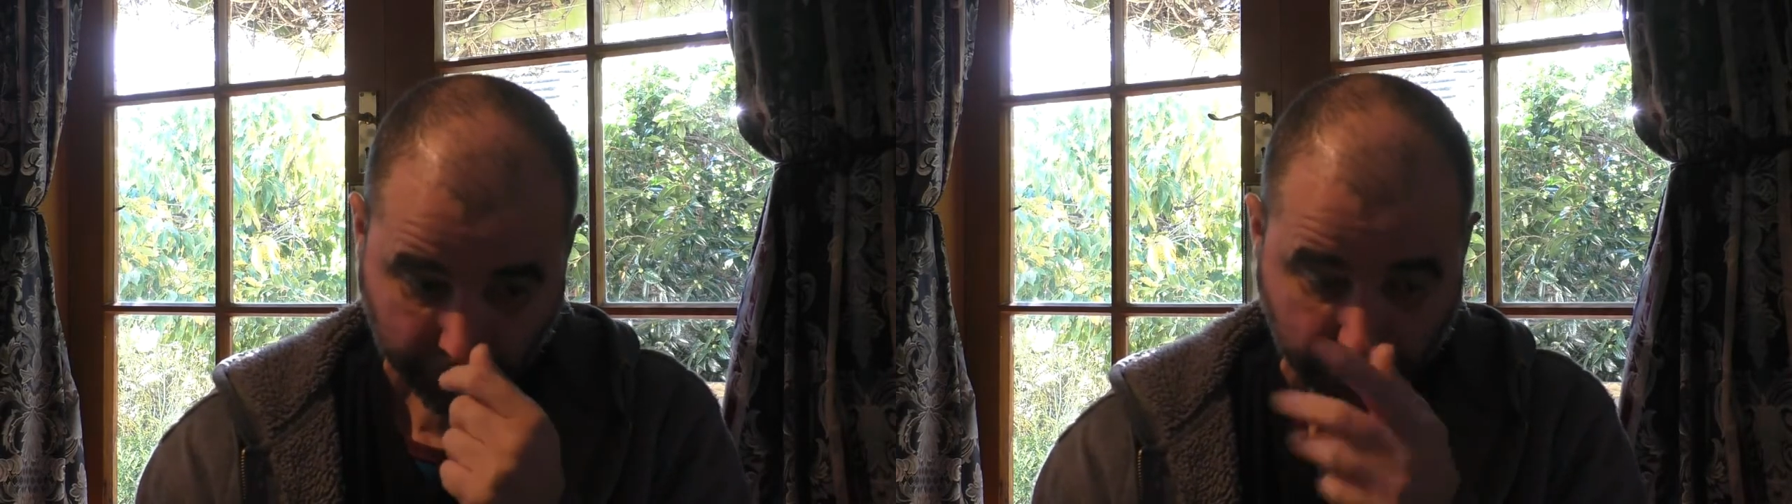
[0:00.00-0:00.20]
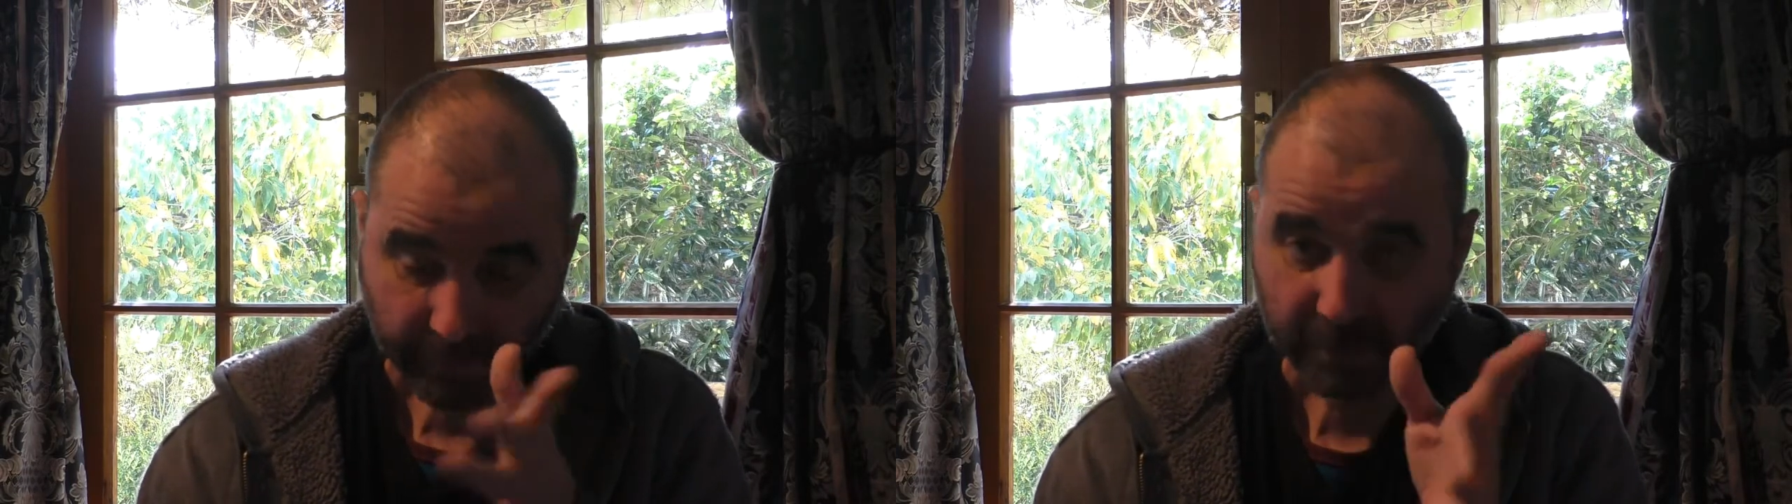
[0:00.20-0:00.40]

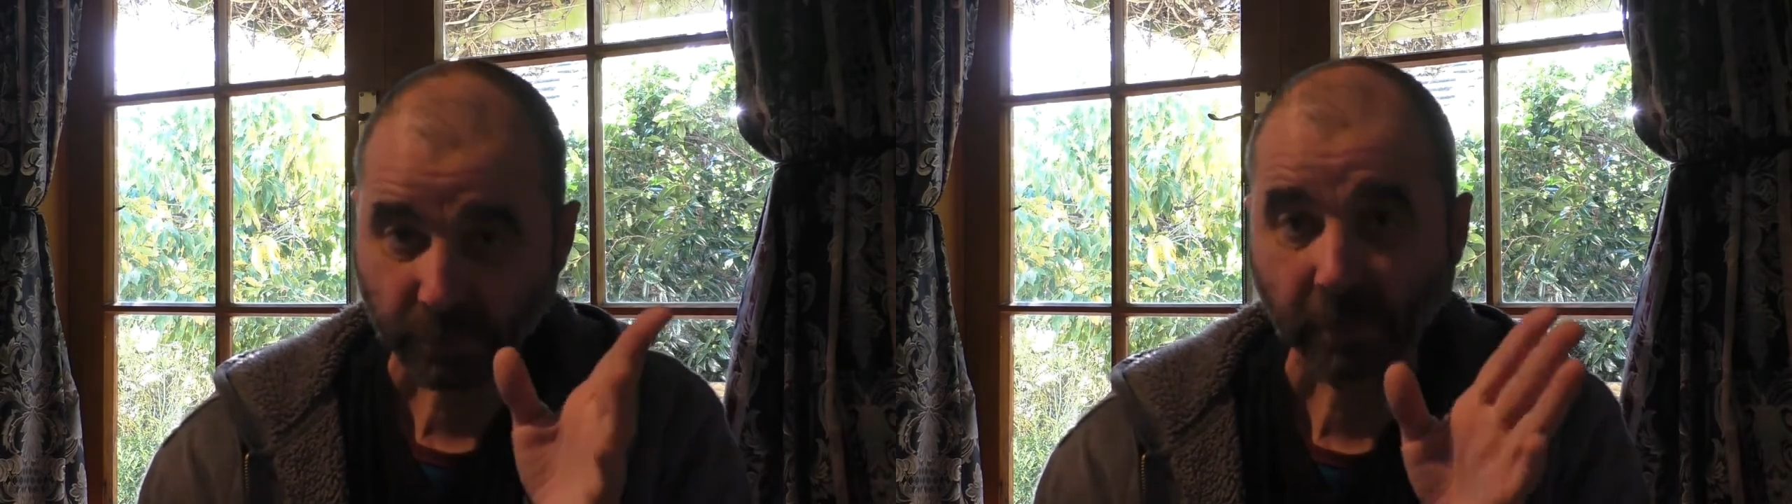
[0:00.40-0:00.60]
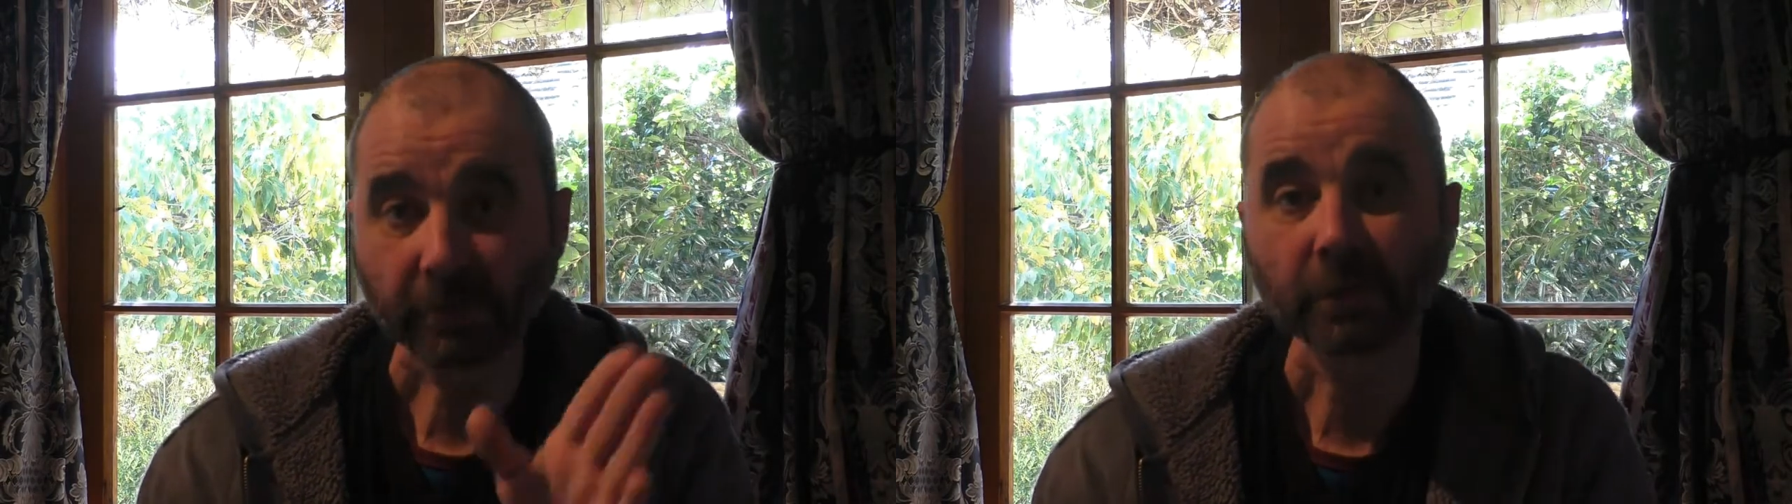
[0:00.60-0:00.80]
because
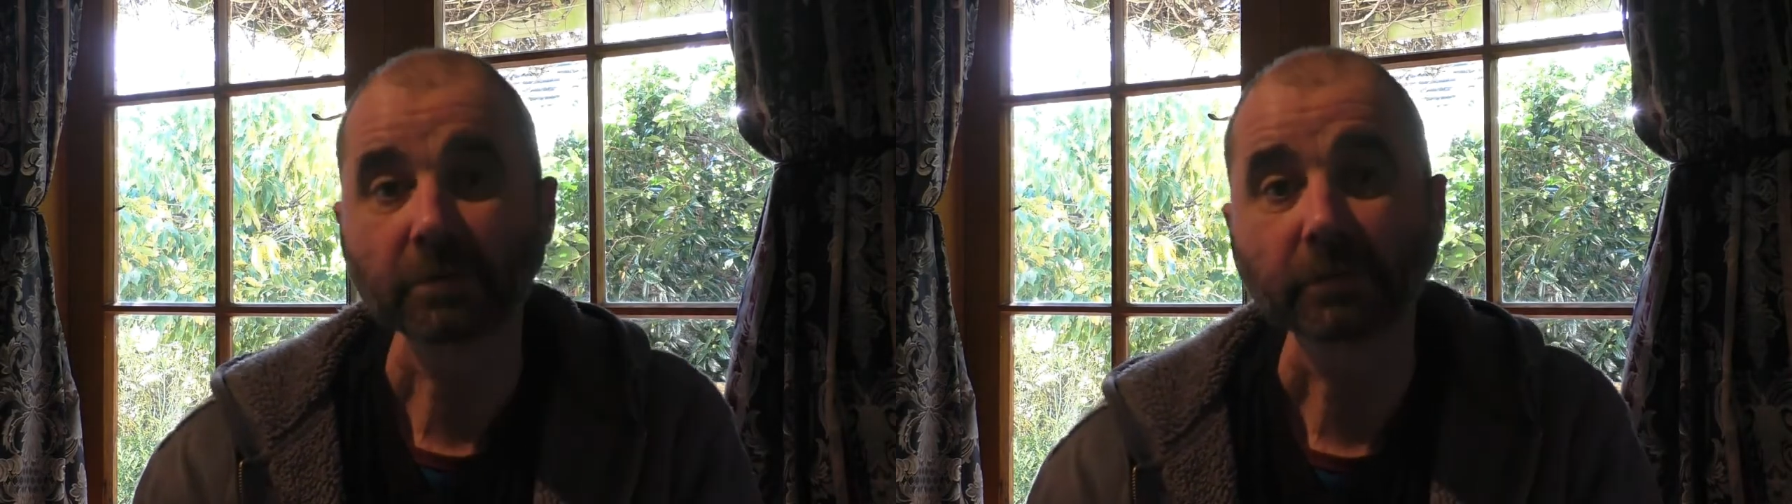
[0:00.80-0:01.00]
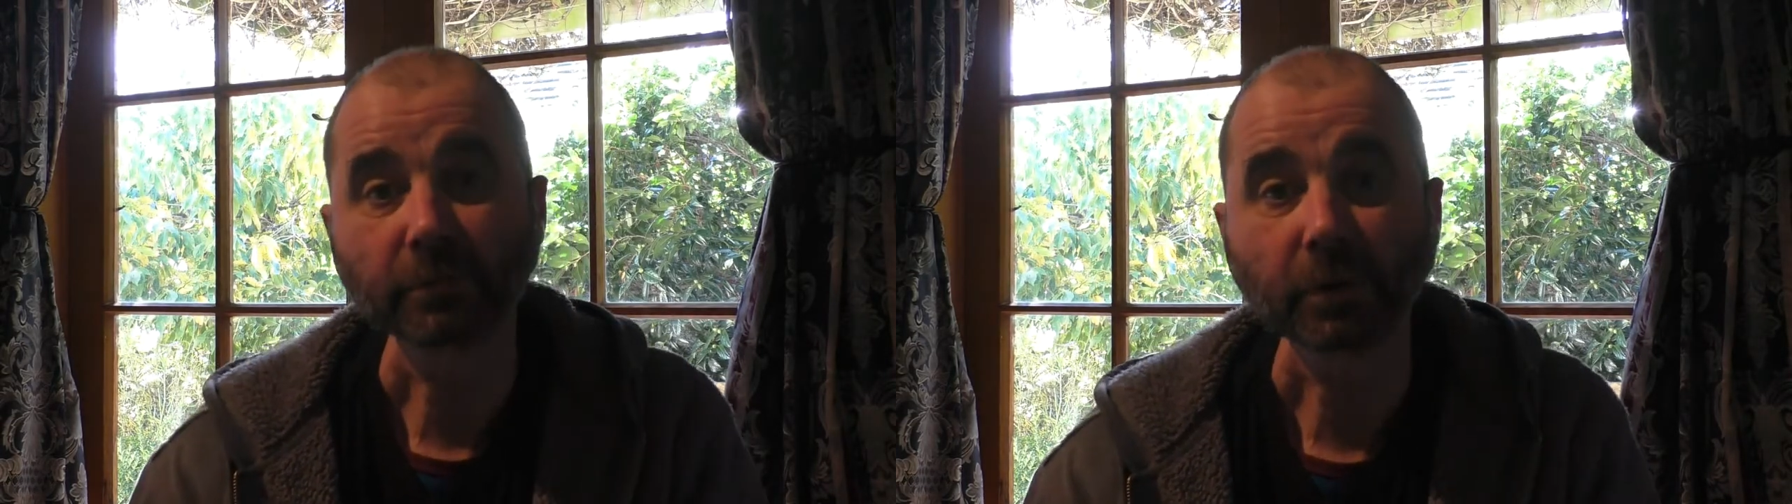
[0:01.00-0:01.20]
my views
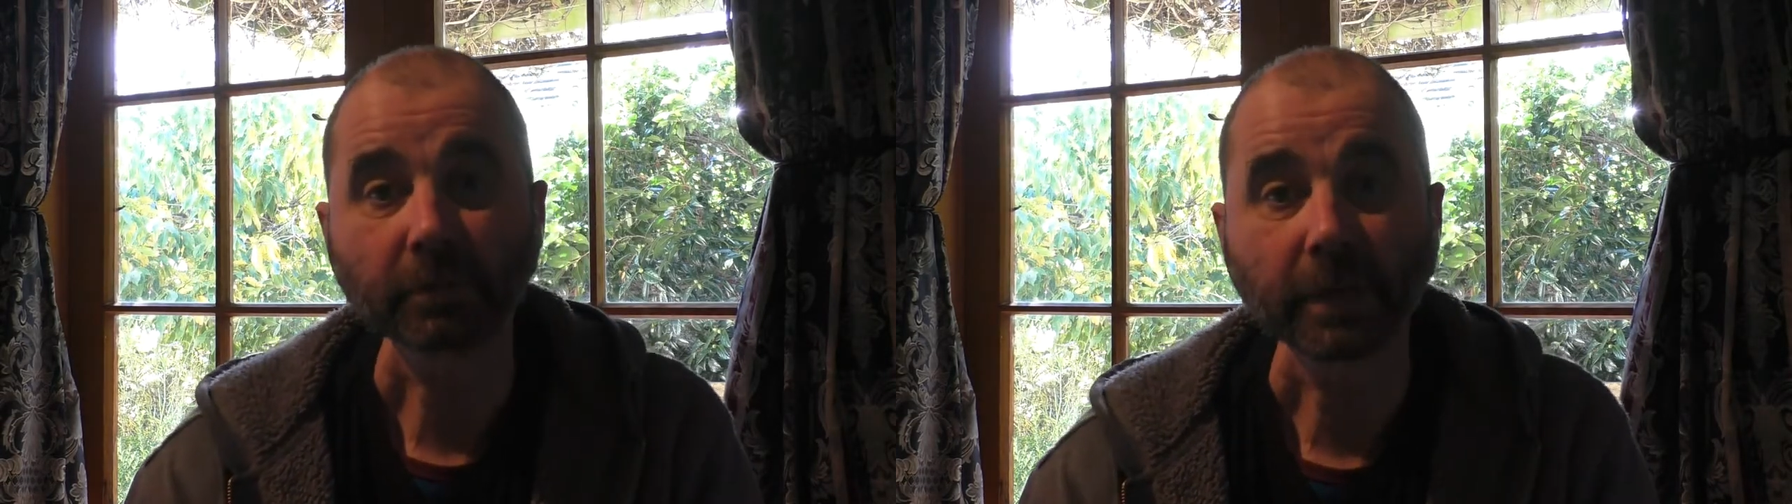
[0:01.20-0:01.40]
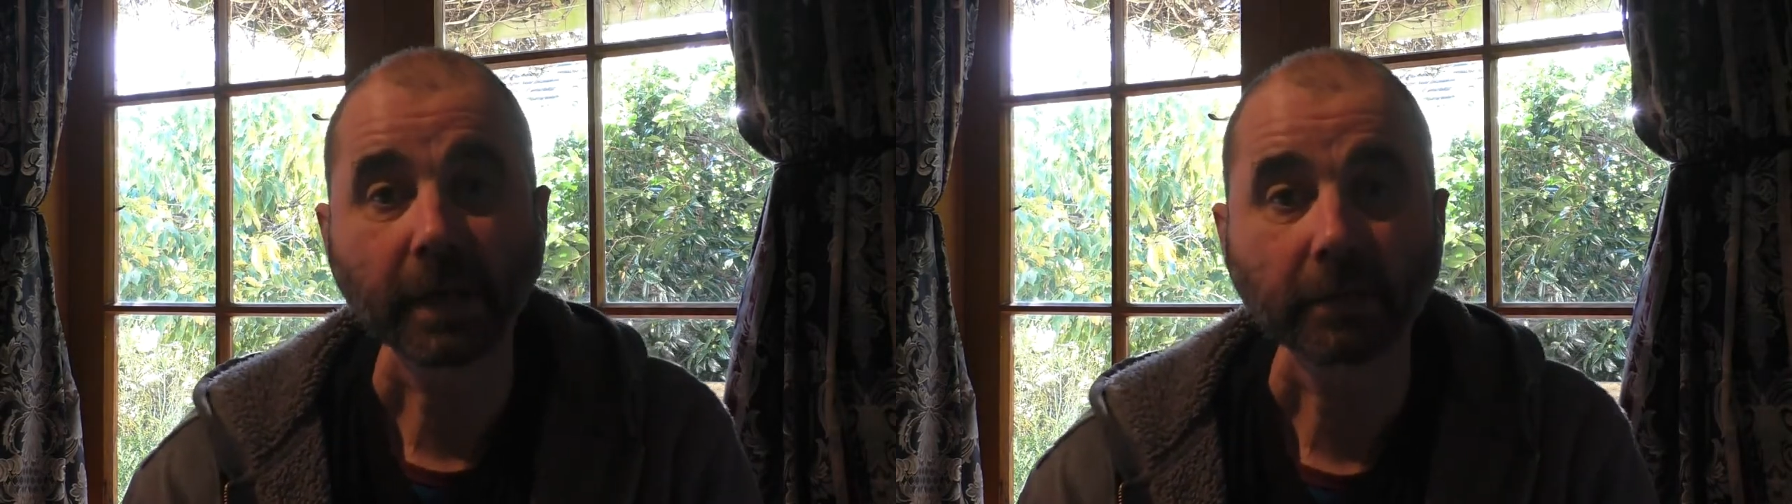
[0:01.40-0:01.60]
have
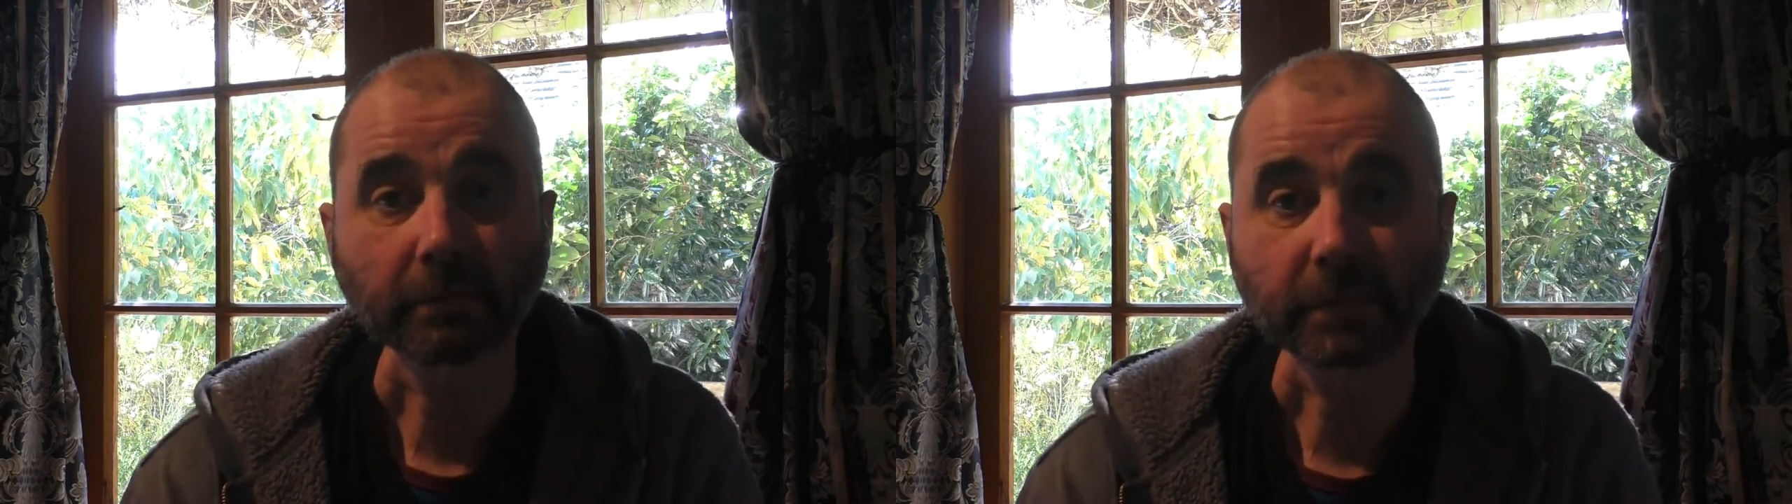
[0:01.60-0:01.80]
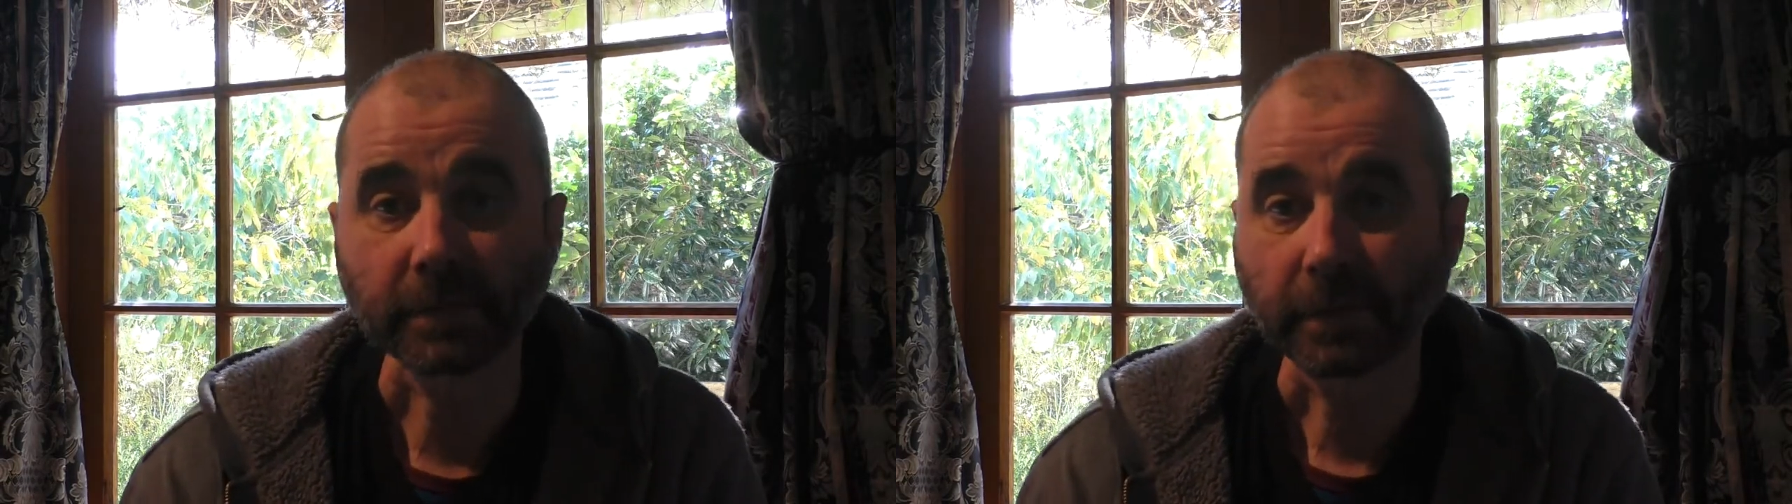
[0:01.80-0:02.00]
dropped out,
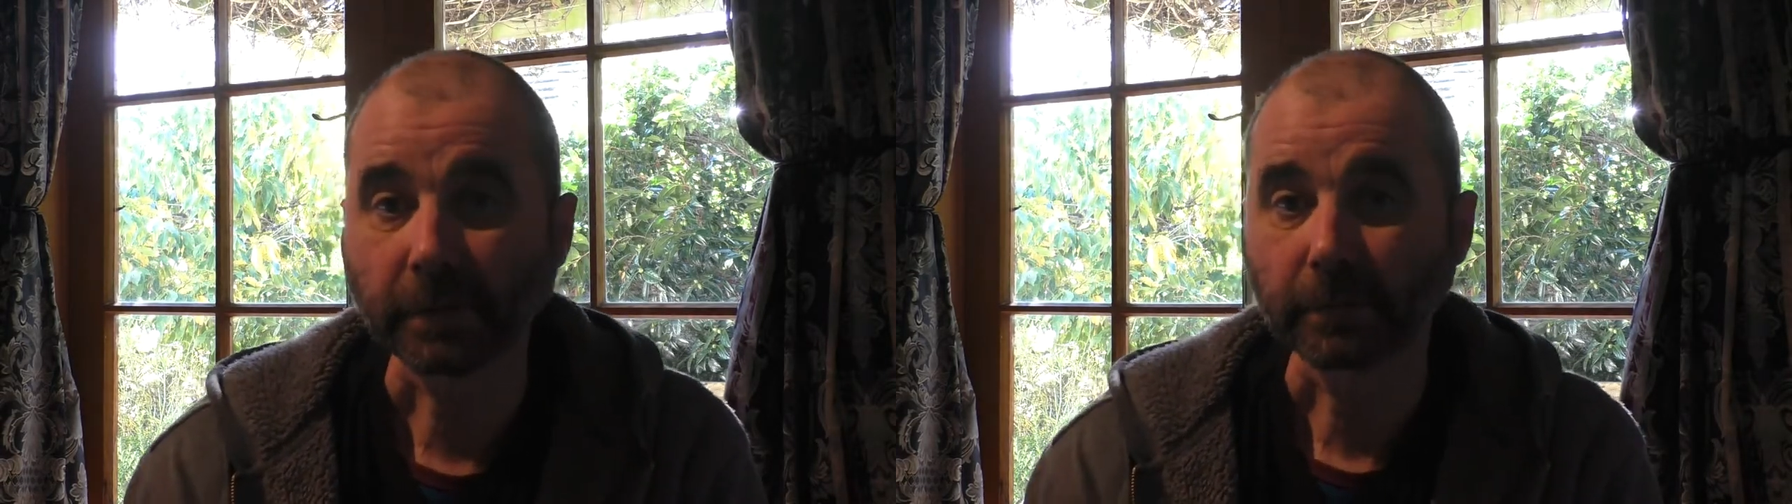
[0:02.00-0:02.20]
so